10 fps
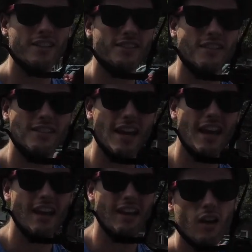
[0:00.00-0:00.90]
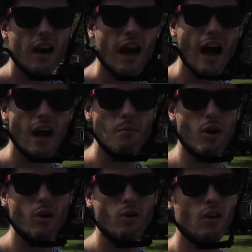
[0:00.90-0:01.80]
today, high
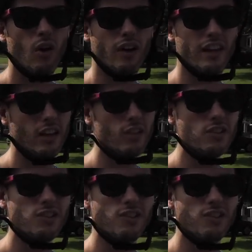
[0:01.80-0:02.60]
mode on hills.